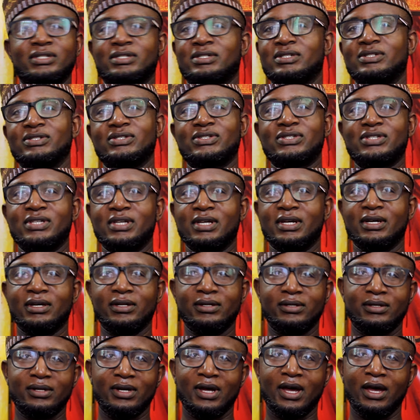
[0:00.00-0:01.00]
didn't see it.
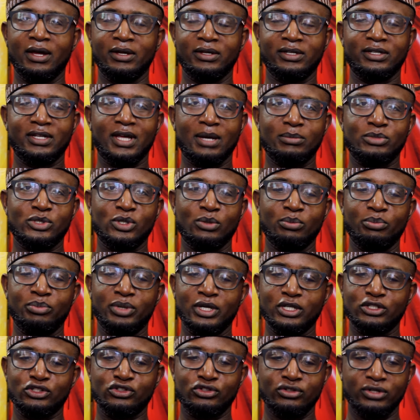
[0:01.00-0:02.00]
I kept on
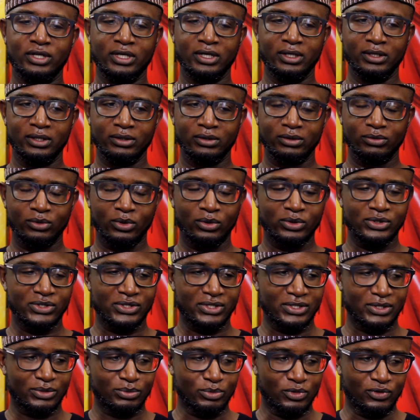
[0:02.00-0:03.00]
picturing, what was
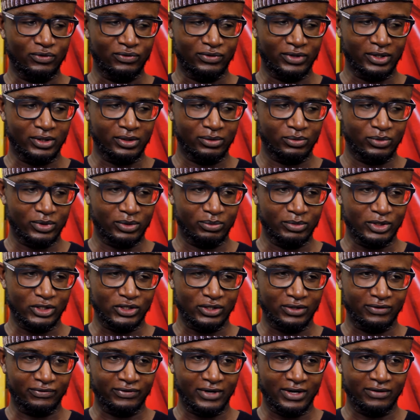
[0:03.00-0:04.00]
this movie with
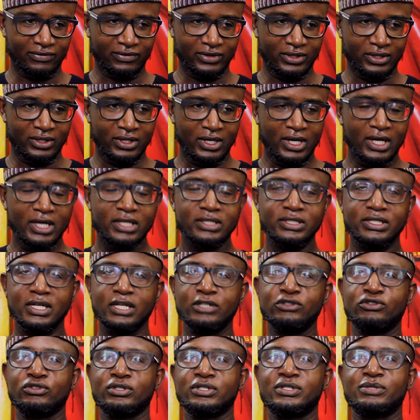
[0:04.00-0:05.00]
Michelle Pfeiffer?
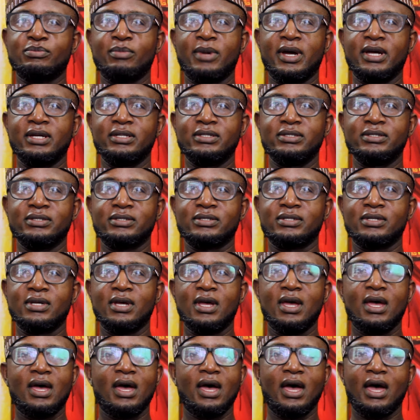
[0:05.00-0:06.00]
Dangerous Minds.
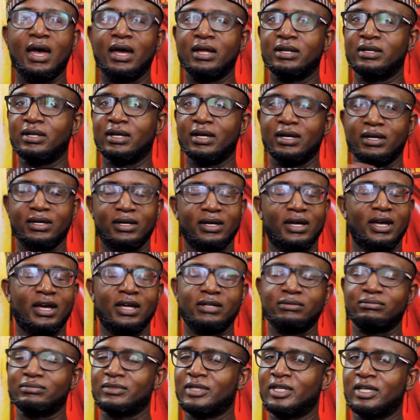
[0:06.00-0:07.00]
And
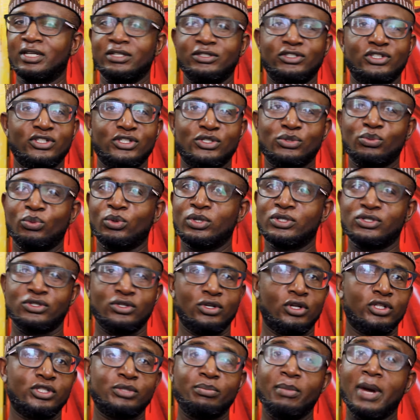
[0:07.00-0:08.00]
it just was
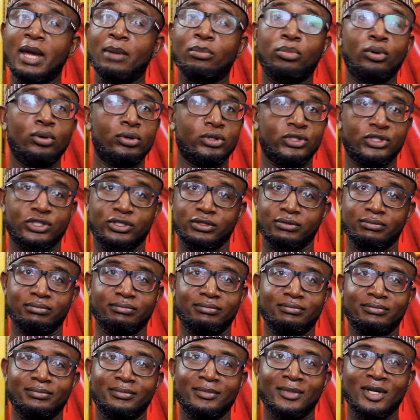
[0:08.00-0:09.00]
not my portion.
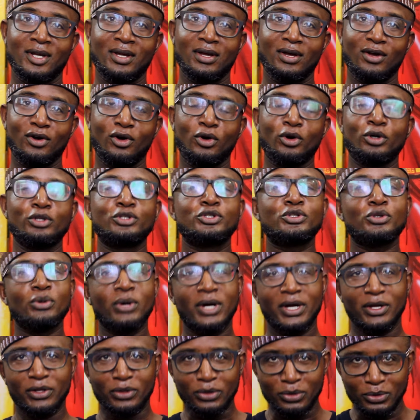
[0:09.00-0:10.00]
Or so
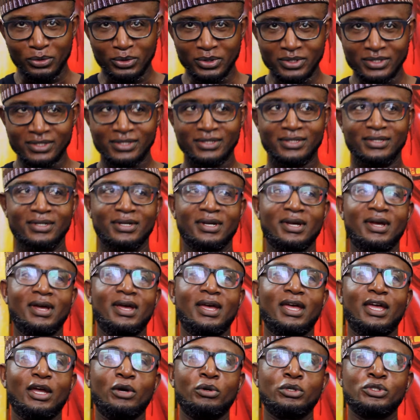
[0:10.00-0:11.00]
I thought.
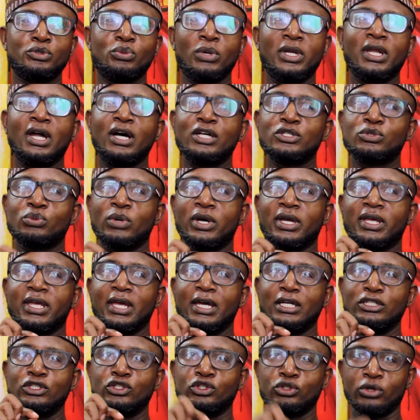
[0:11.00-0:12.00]
It was when I was working
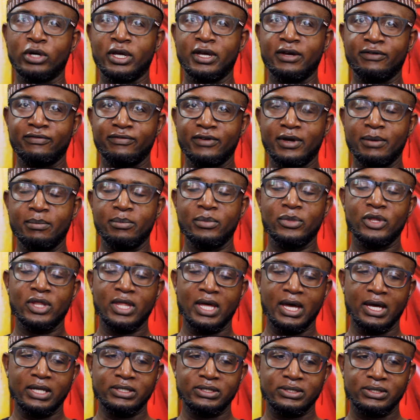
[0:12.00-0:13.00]
at Joy FM
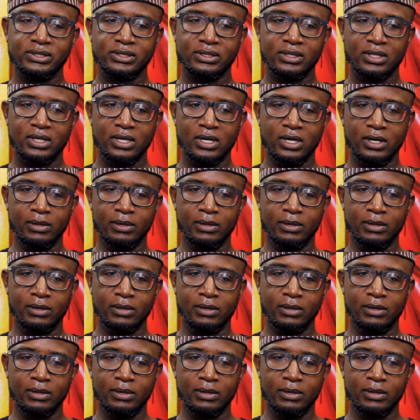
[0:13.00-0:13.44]
that